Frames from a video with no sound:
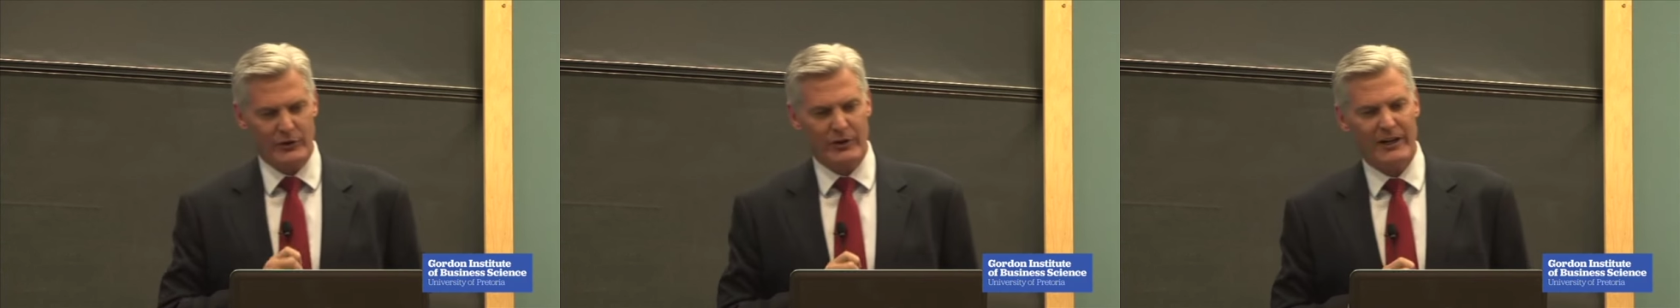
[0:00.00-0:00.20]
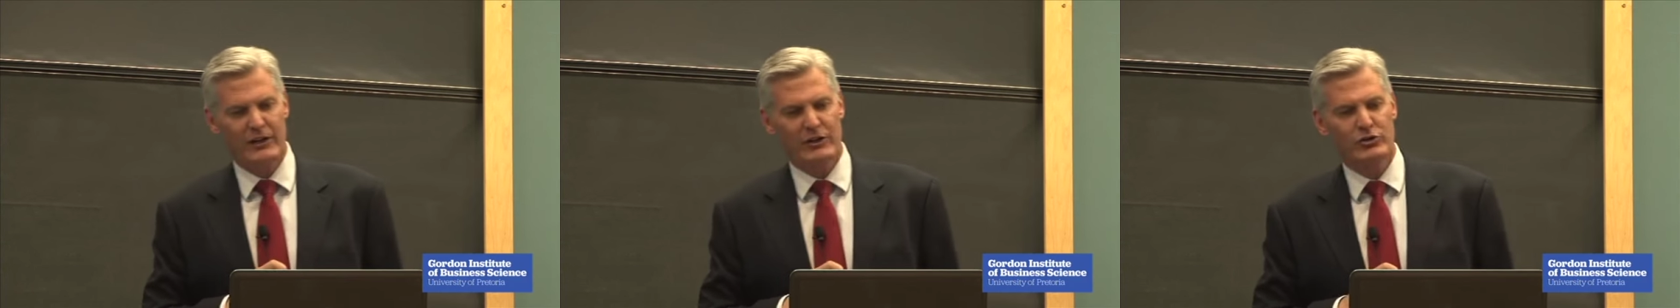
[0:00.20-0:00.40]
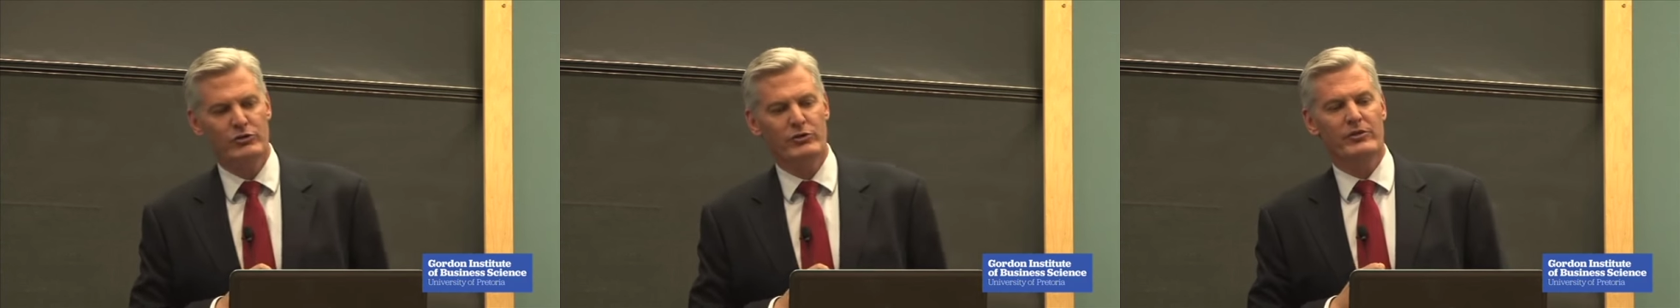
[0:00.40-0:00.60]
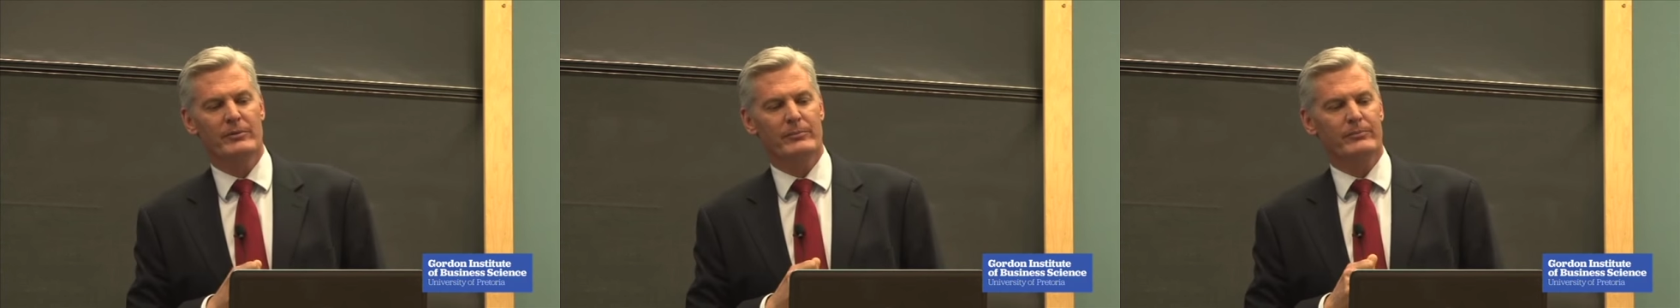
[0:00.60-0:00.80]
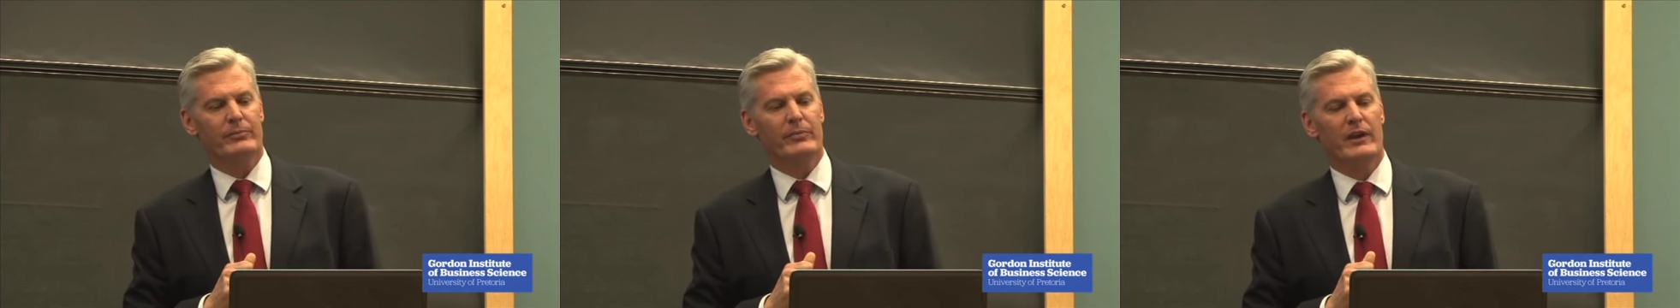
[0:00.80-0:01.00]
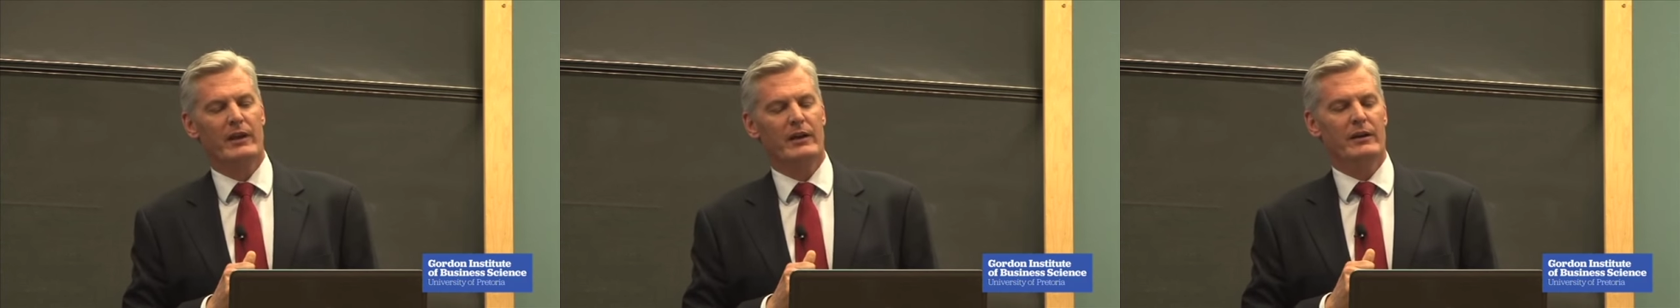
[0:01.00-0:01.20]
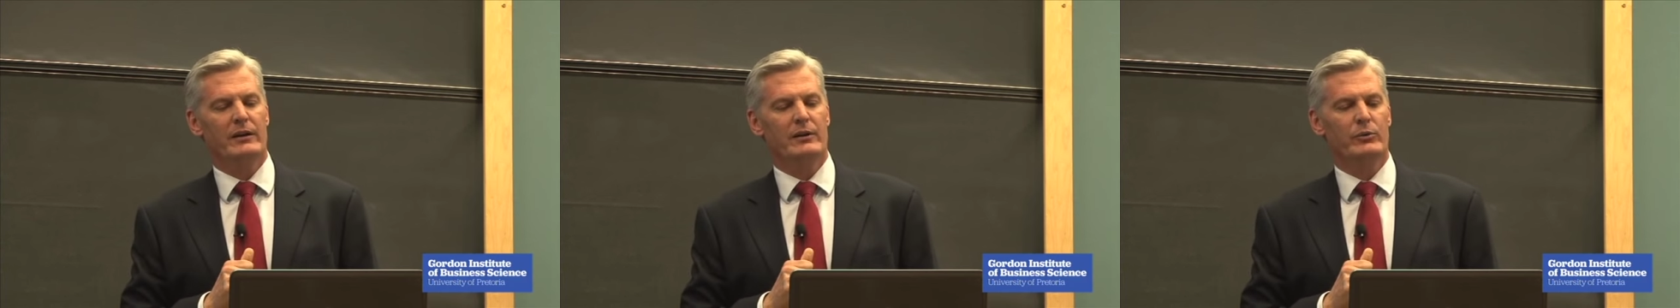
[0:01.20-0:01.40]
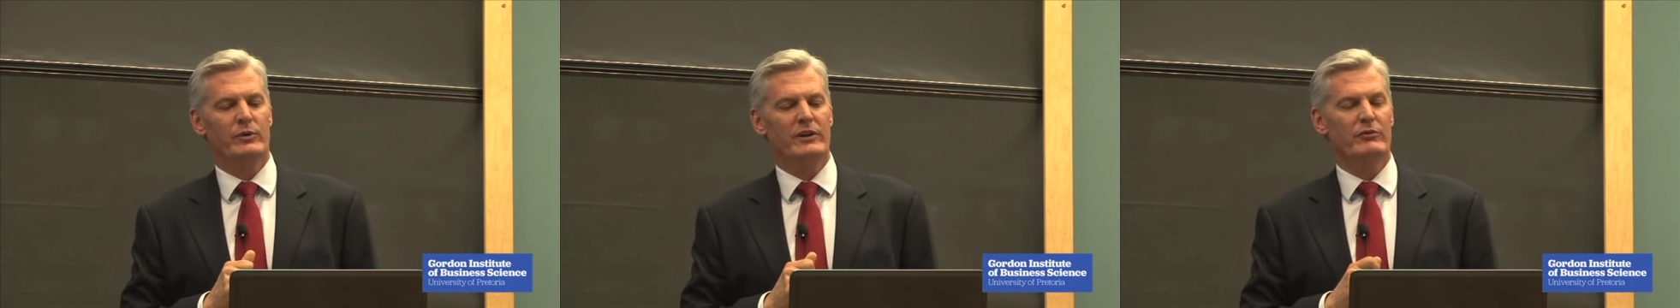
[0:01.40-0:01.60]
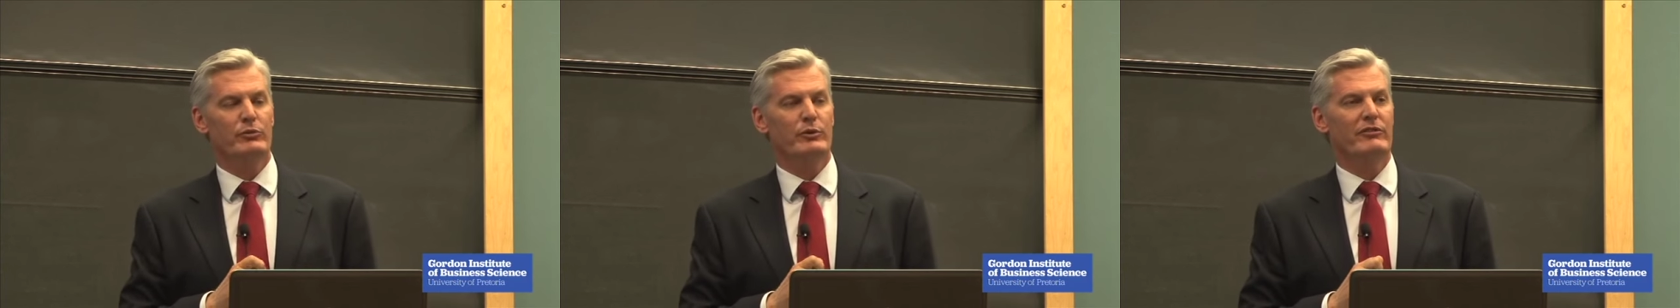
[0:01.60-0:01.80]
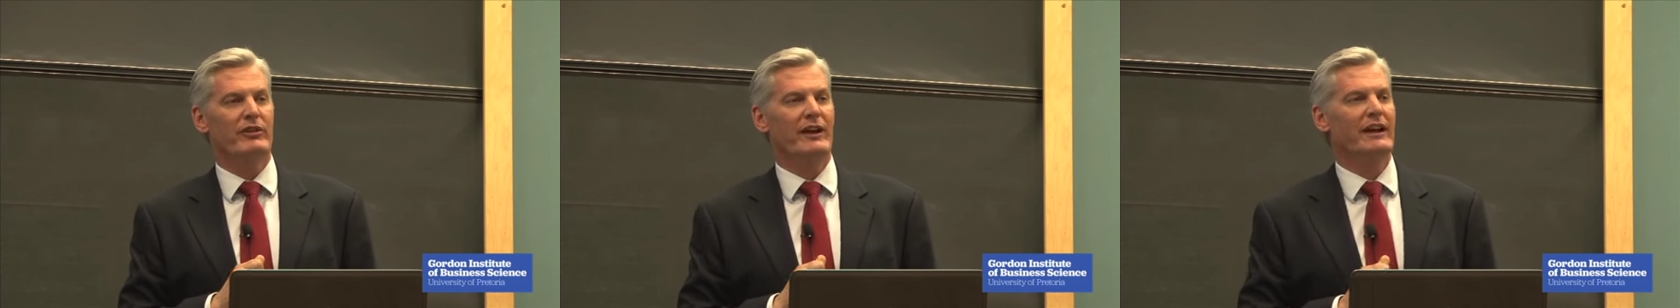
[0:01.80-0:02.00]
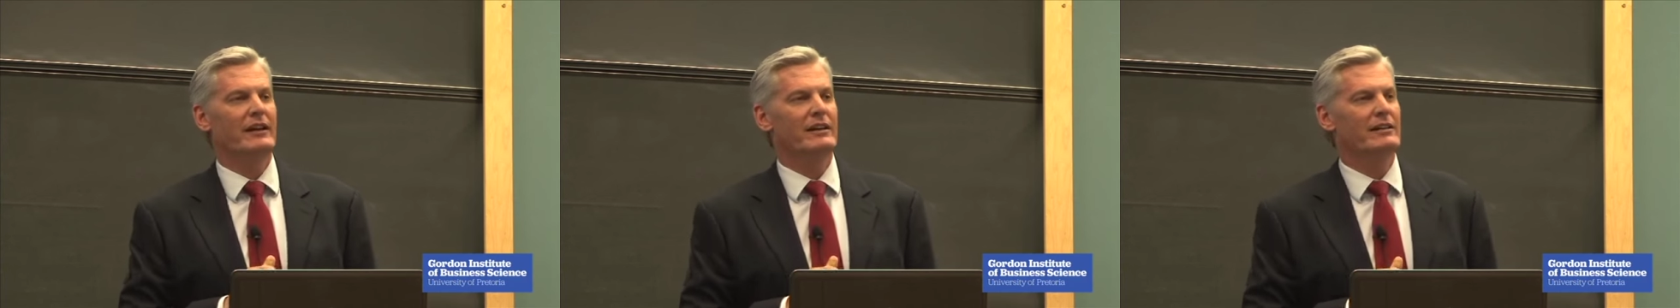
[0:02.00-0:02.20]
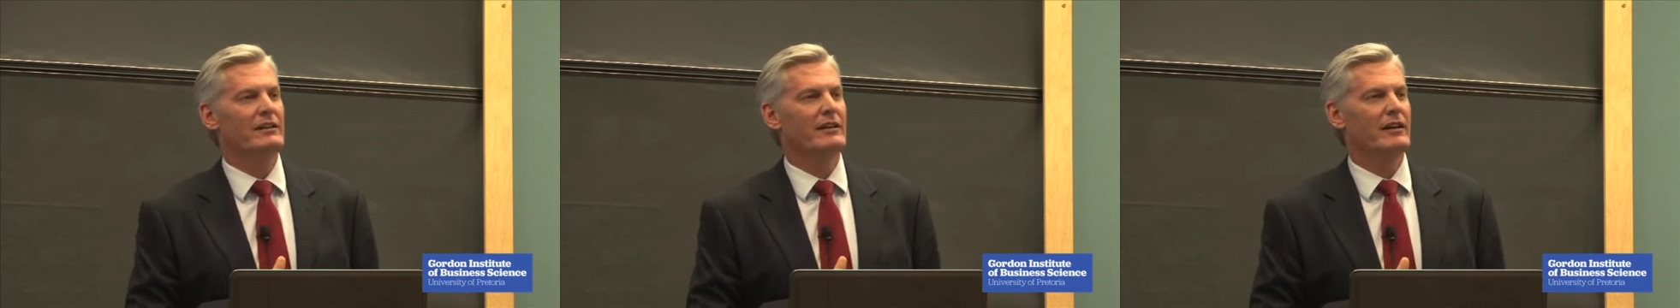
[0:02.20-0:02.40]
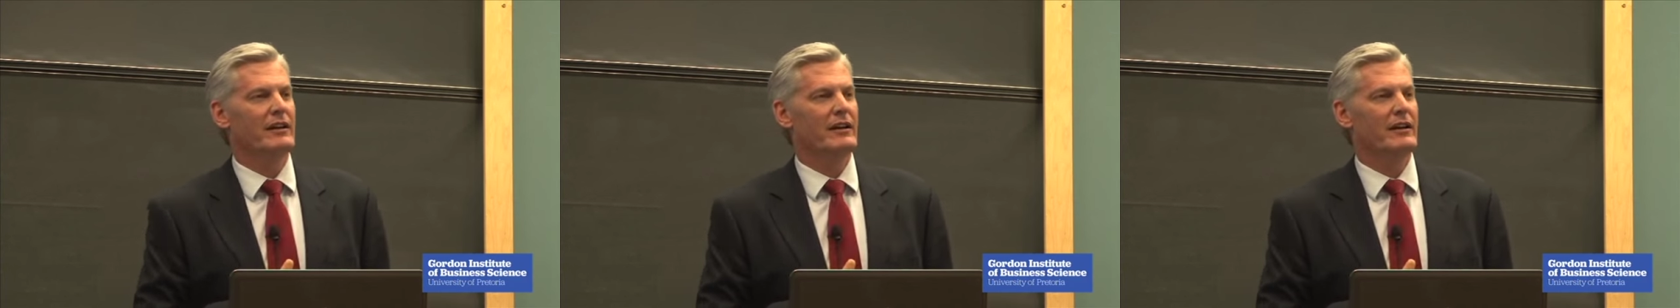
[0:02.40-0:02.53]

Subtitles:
credit to them. We've had